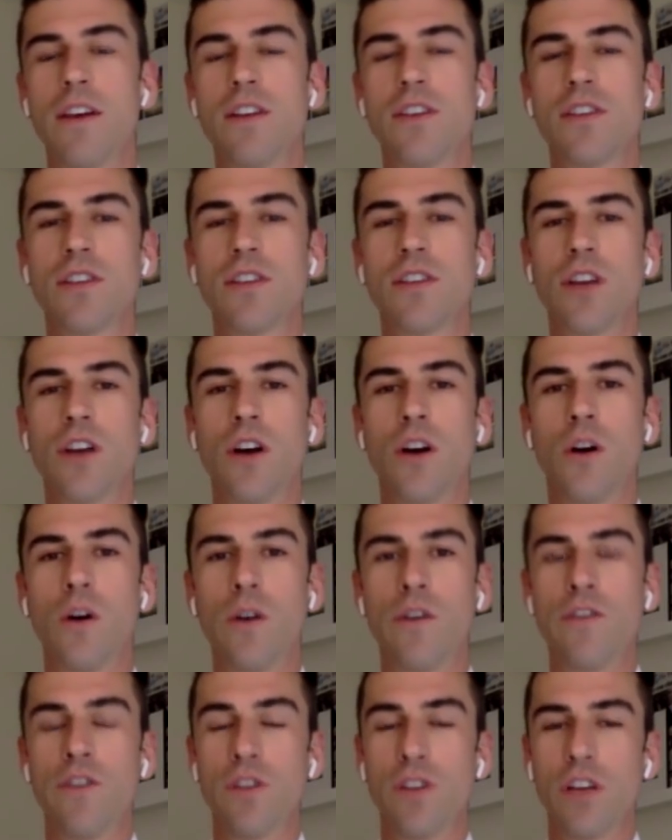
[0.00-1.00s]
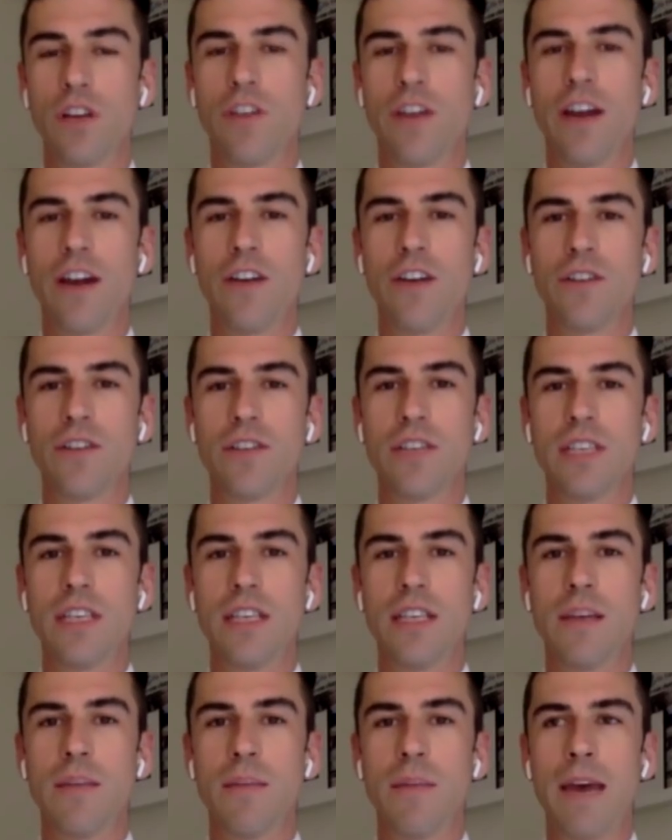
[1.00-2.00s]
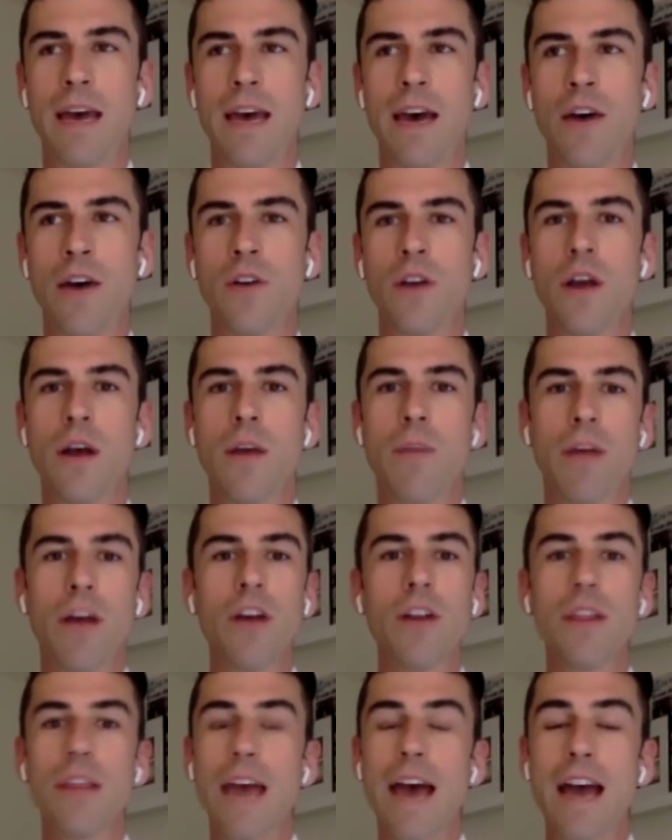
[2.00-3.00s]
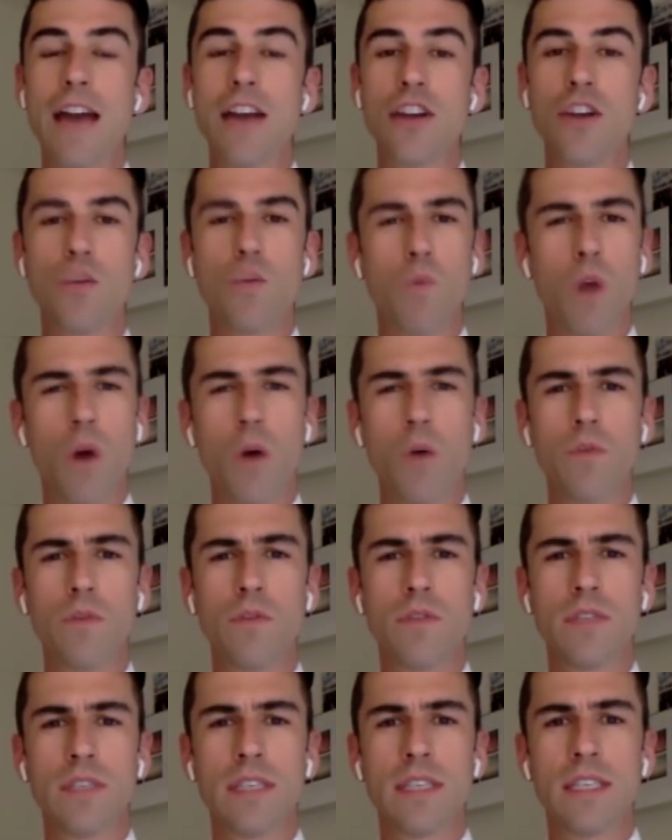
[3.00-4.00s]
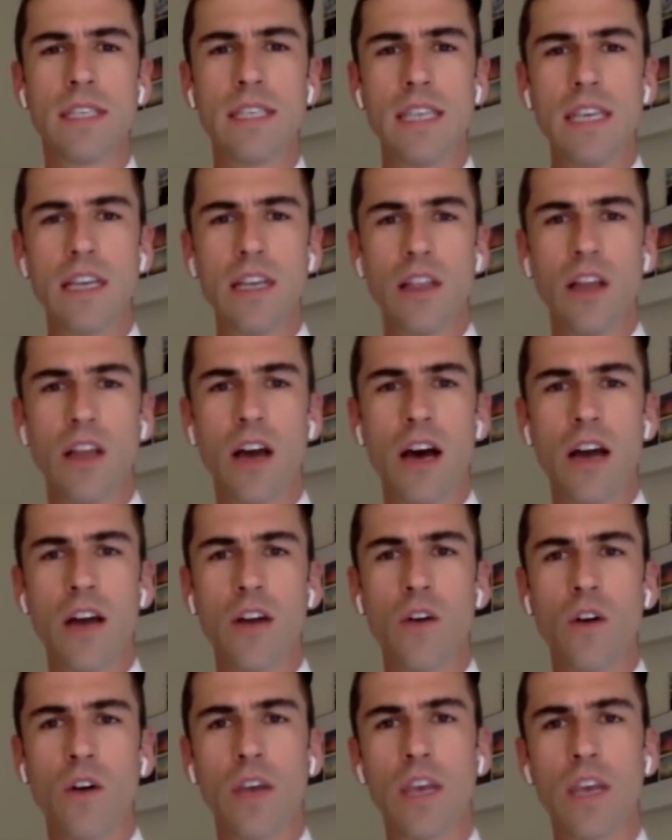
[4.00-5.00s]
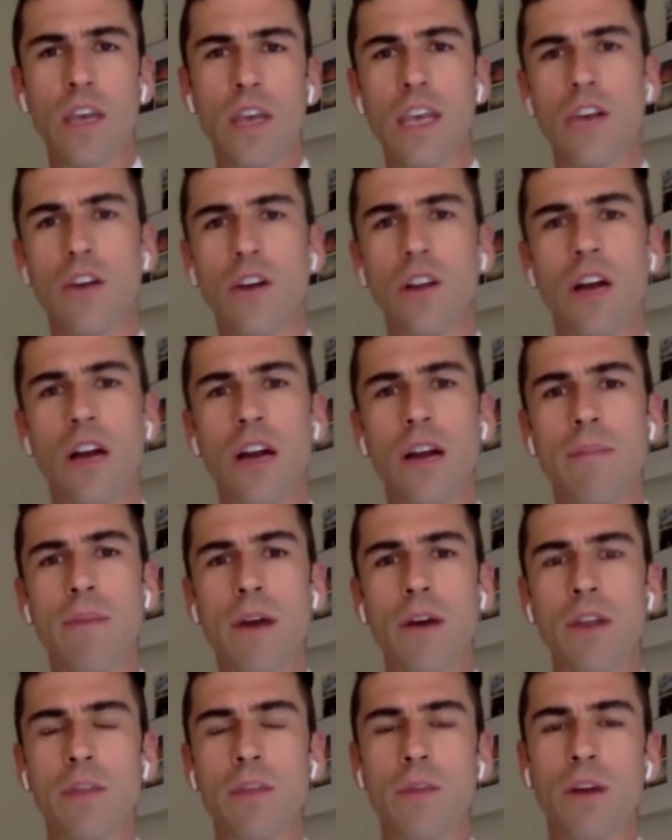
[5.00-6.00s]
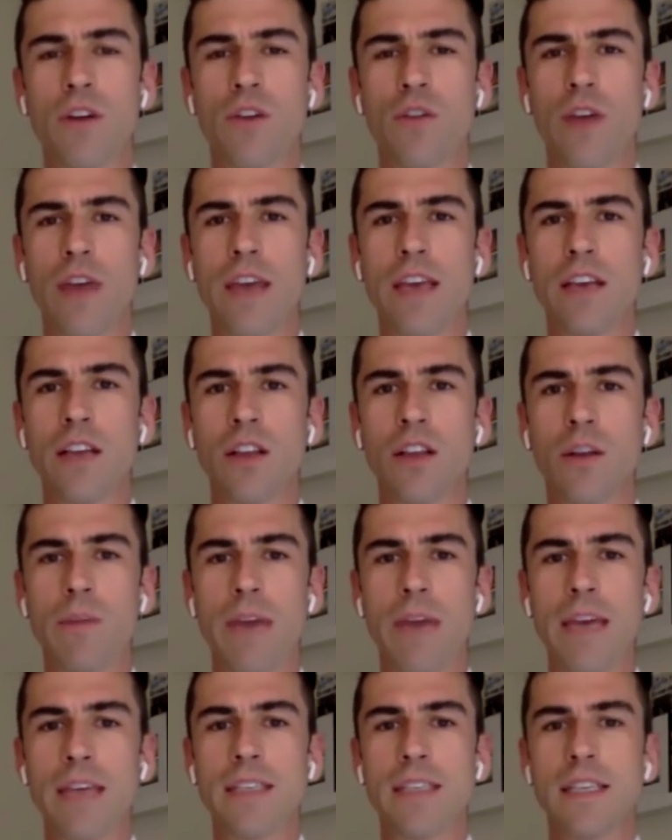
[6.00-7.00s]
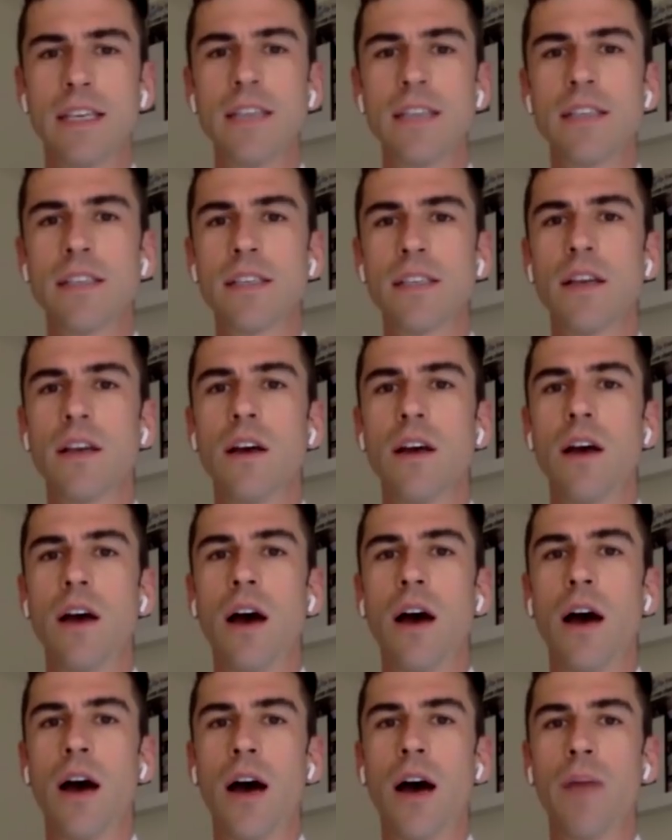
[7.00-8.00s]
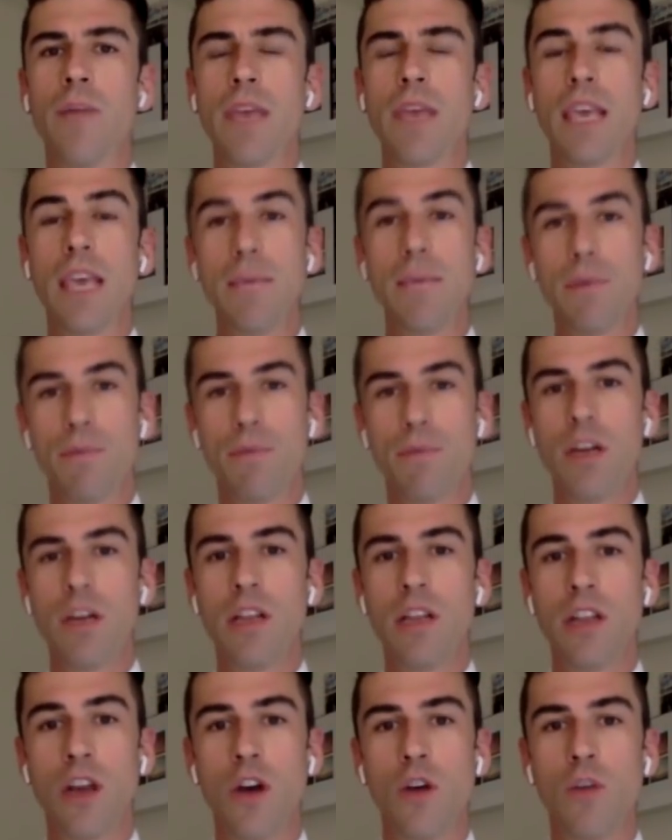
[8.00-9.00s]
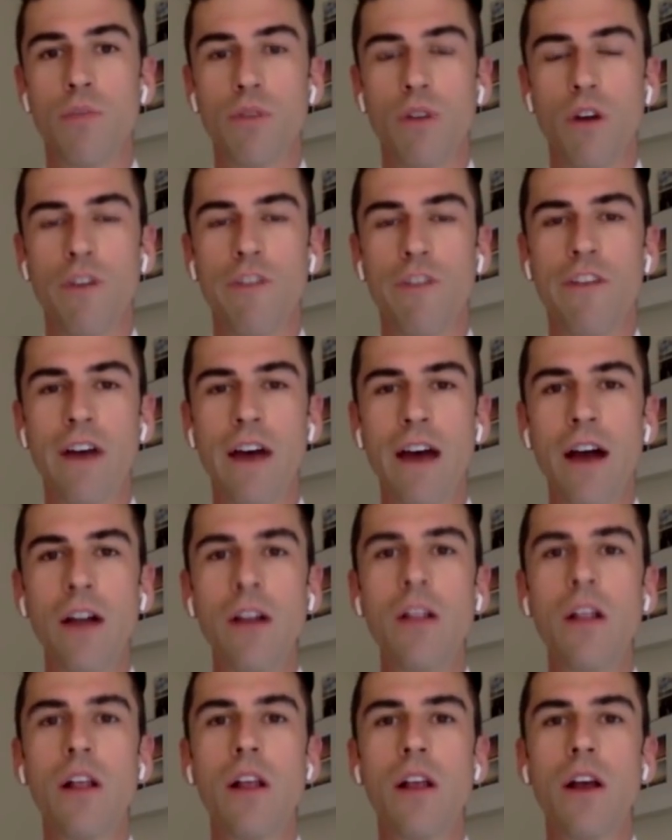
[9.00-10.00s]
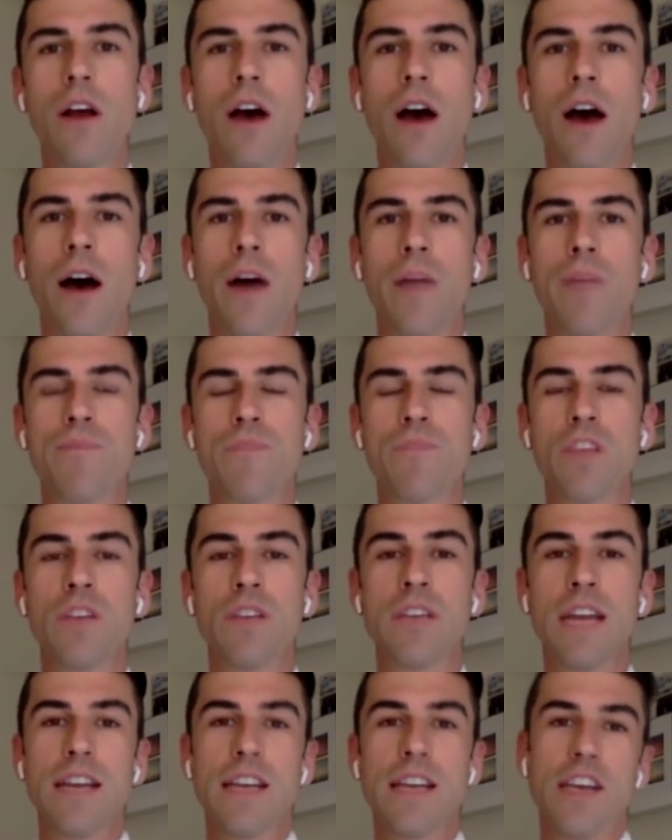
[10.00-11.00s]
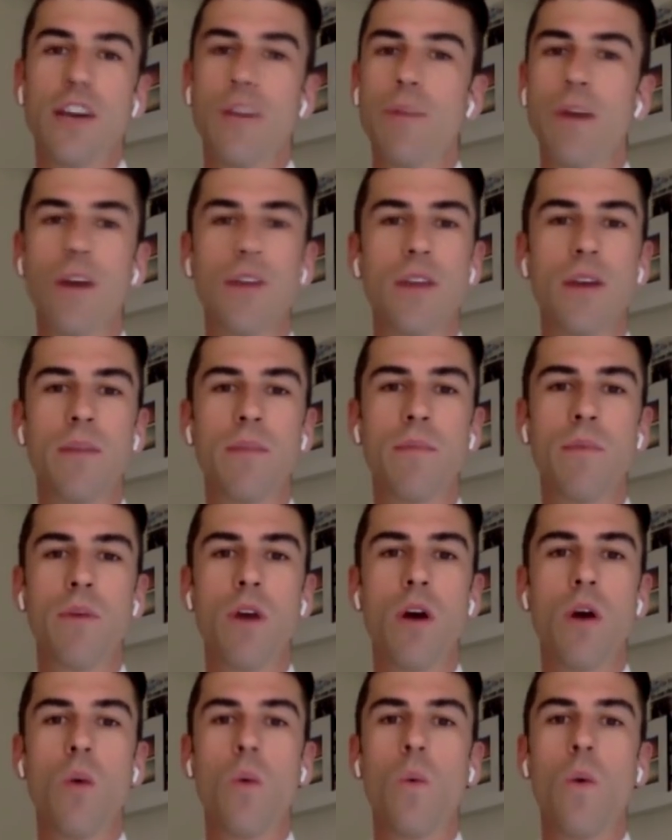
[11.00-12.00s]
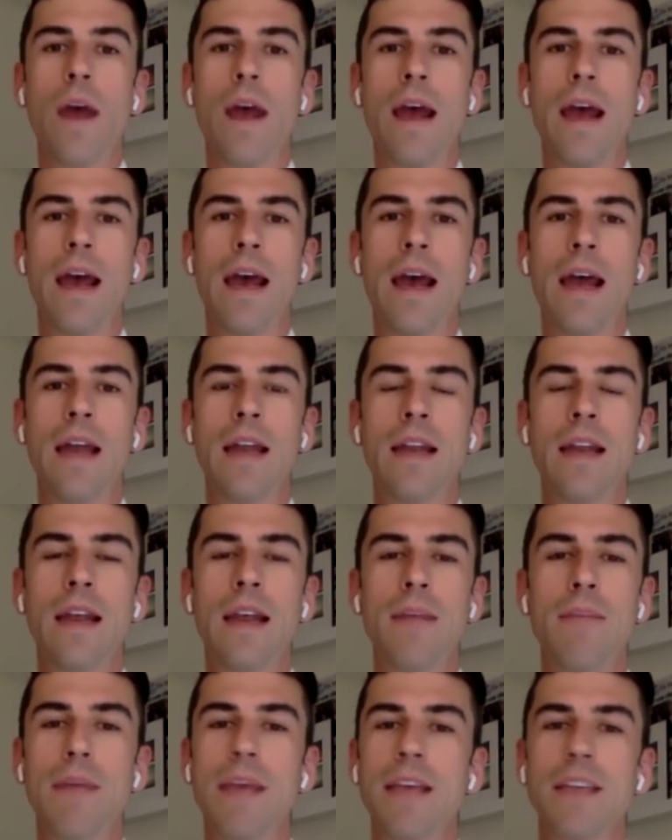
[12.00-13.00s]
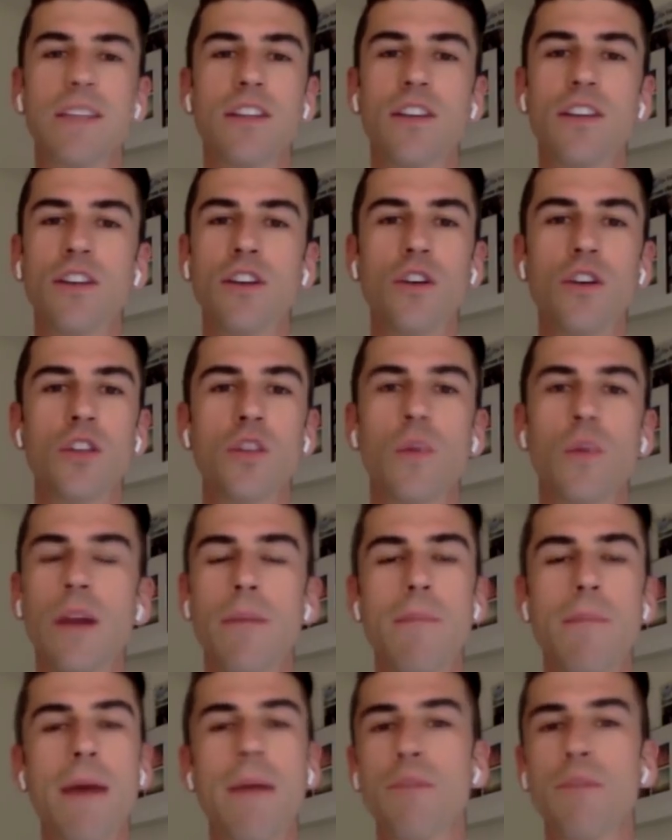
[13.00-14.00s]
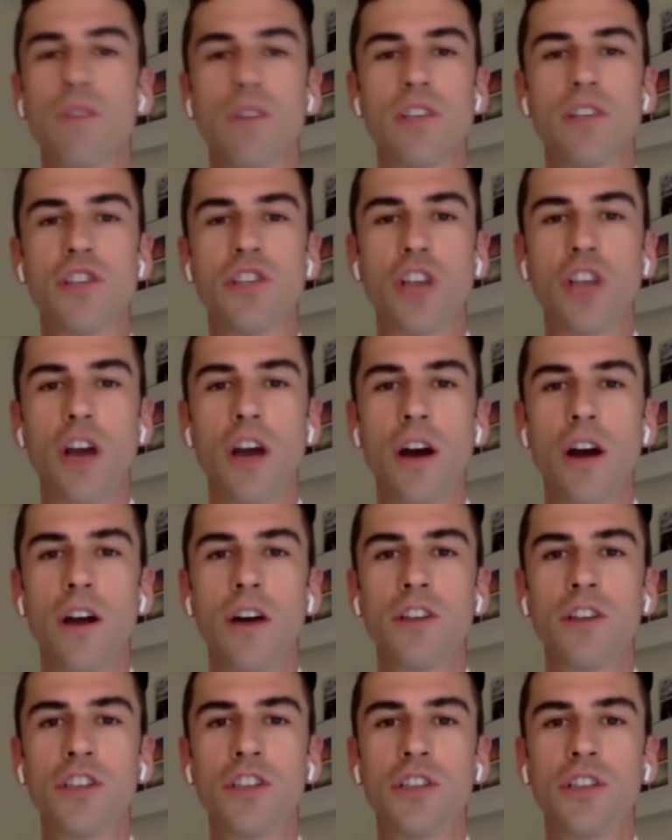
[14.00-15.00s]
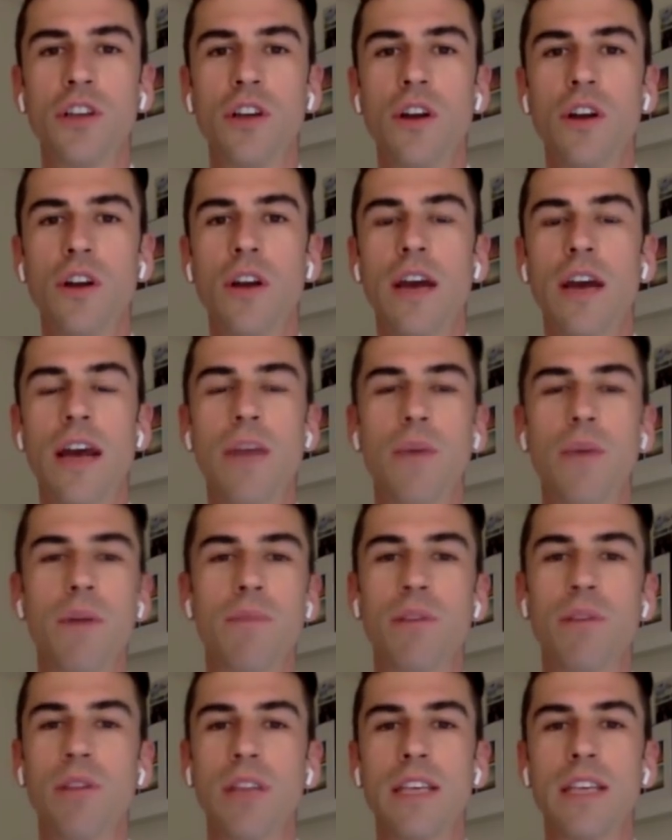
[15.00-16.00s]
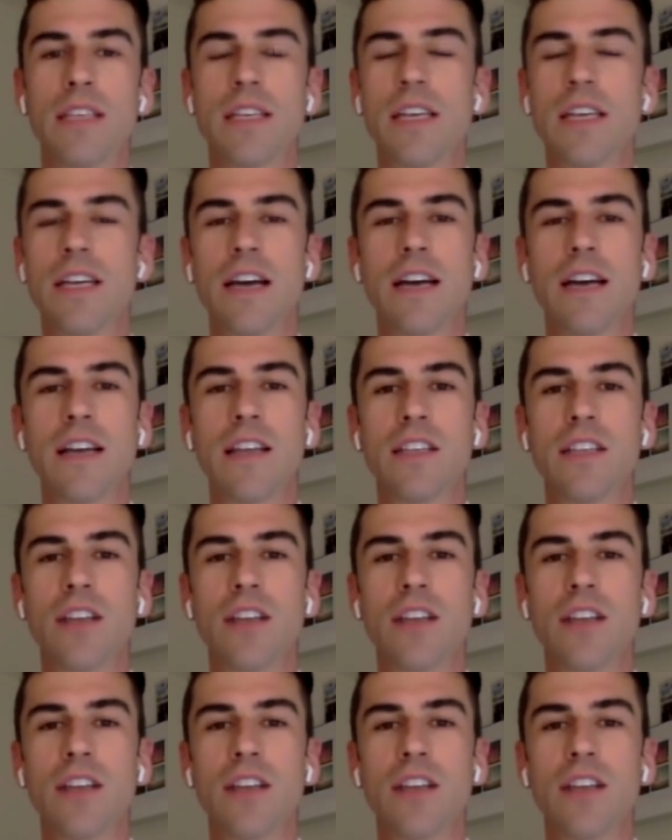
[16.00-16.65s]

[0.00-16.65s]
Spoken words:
So if you look around, you'll see them out. But other than that, you won't see a lot or hear a lot about them on a regular basis. They keep a pretty low profile. You tend to hear about them when it makes the news, when a member is charged and when police conduct these